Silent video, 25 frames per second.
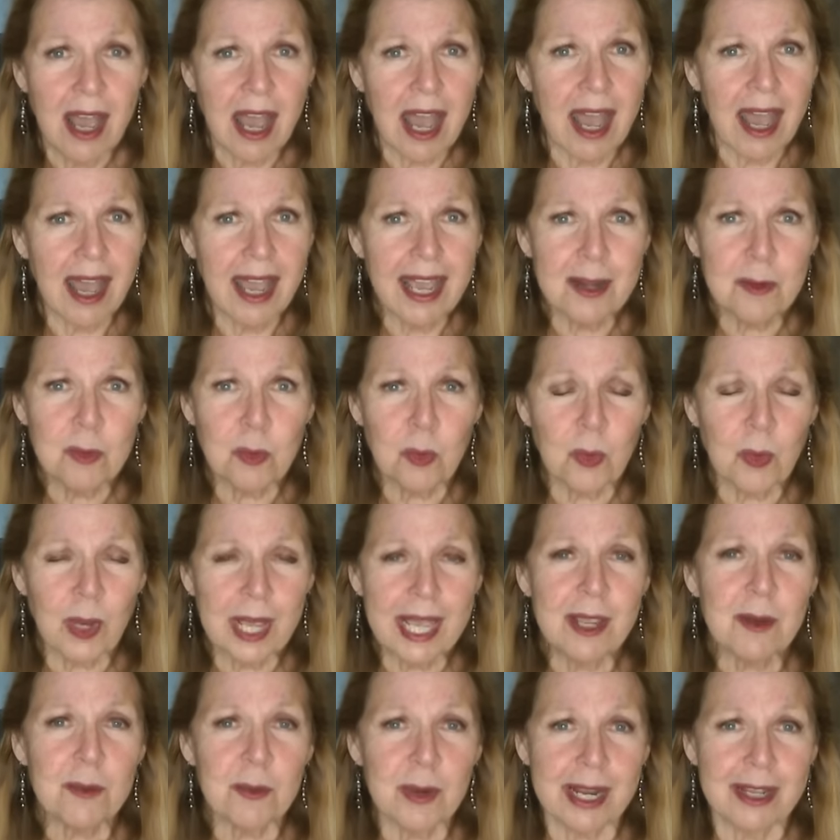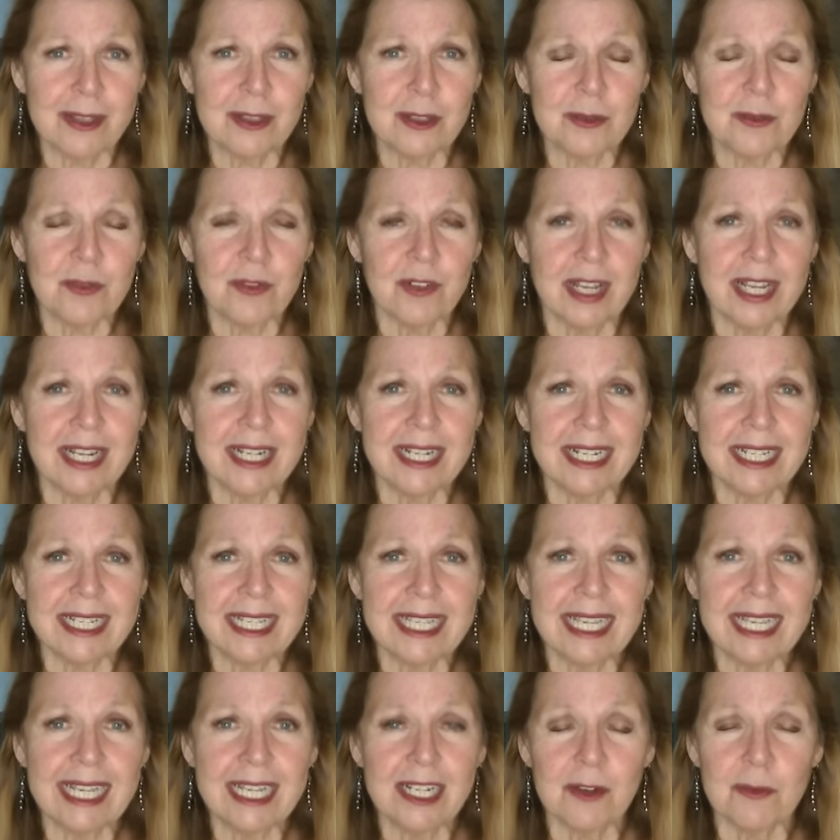I'd way rather find a
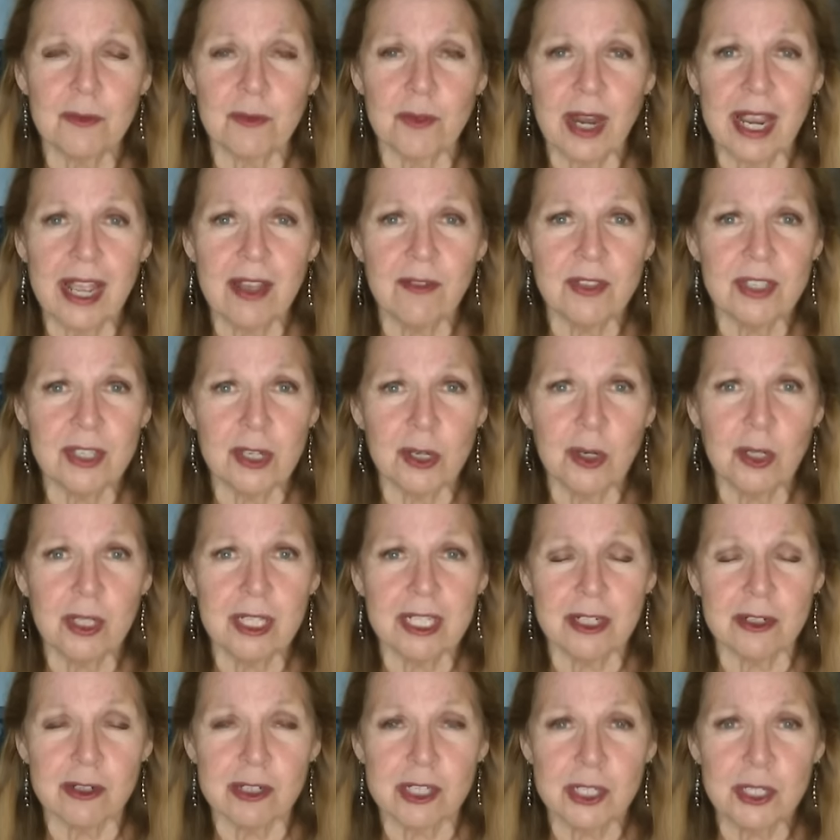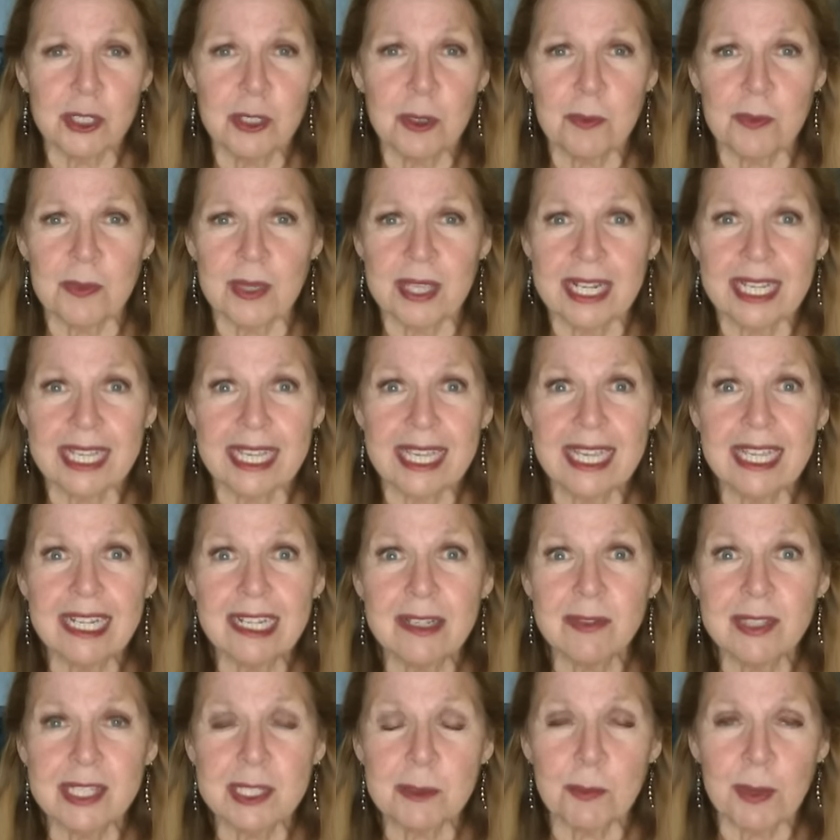can of ravioli or soup than a can
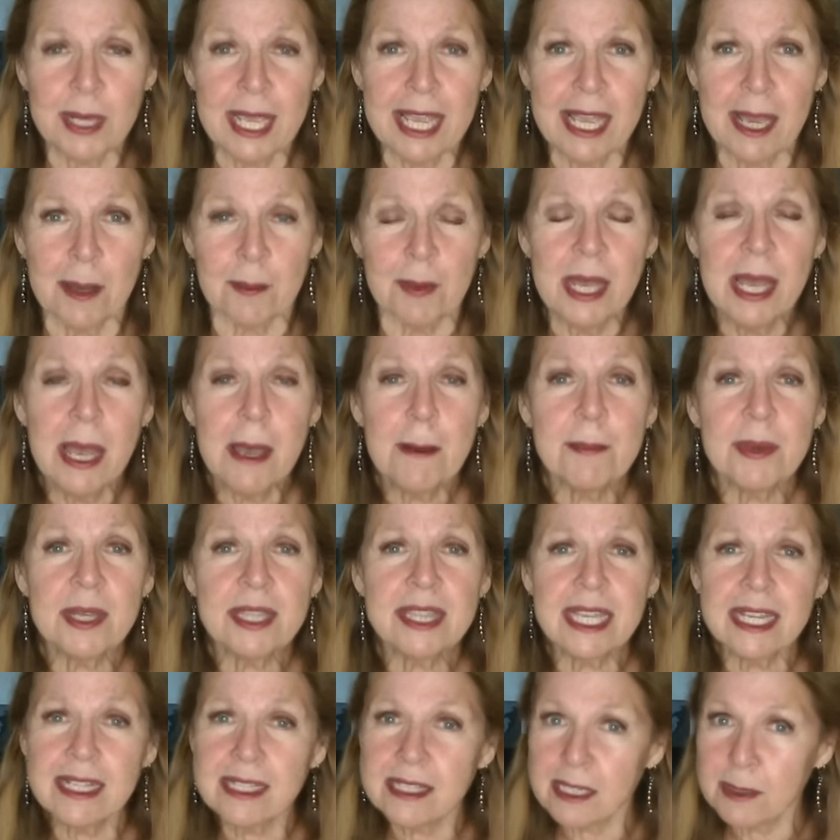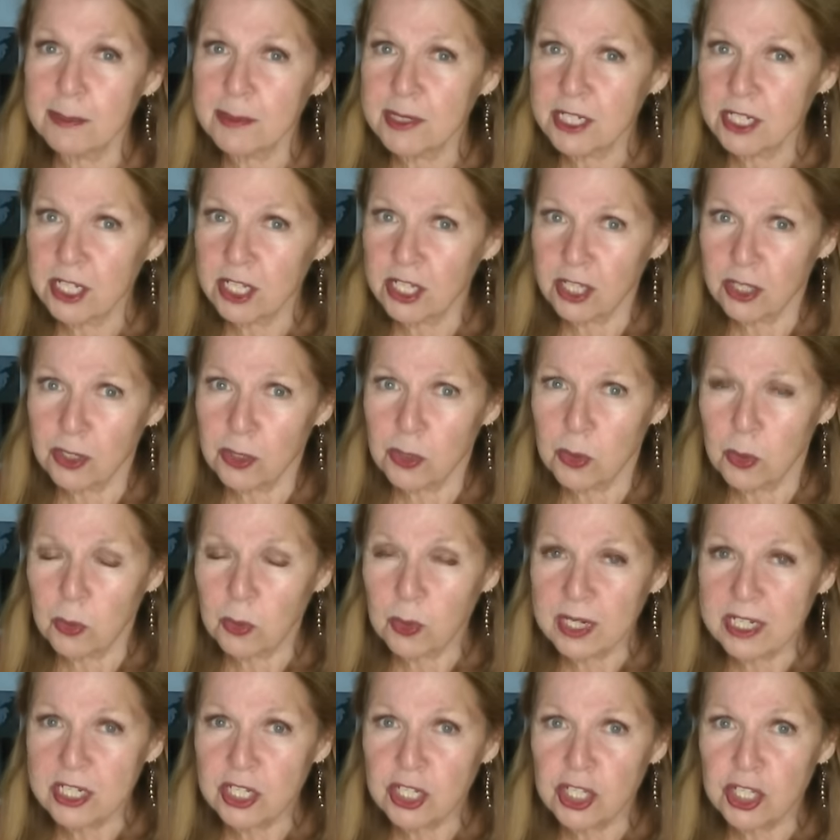of Spam, but that's up to you.
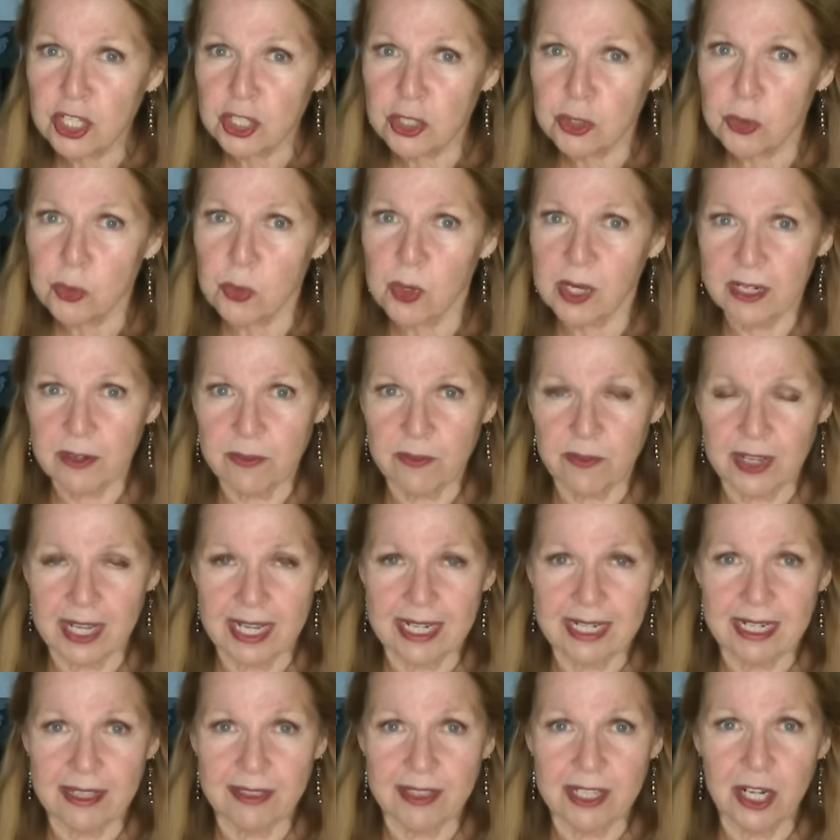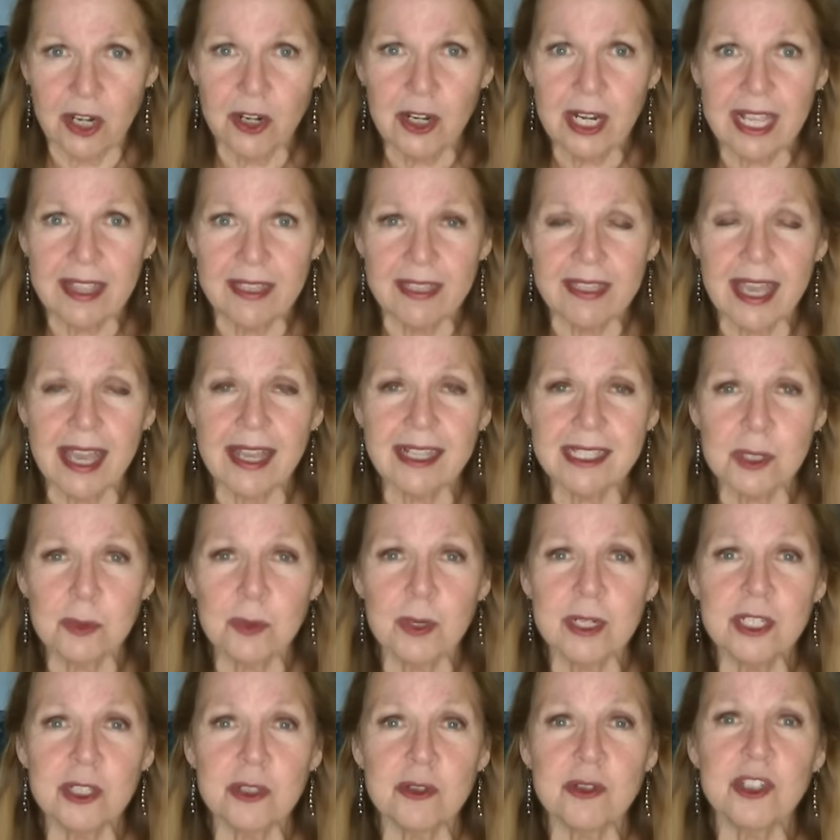What do you want to find in there? And that's
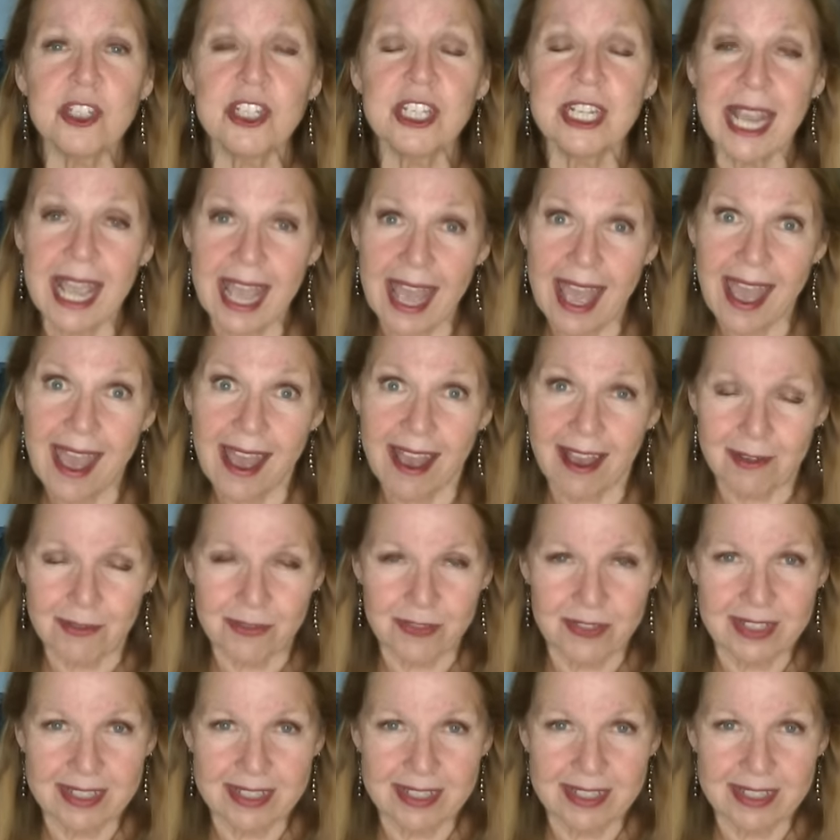what you should have.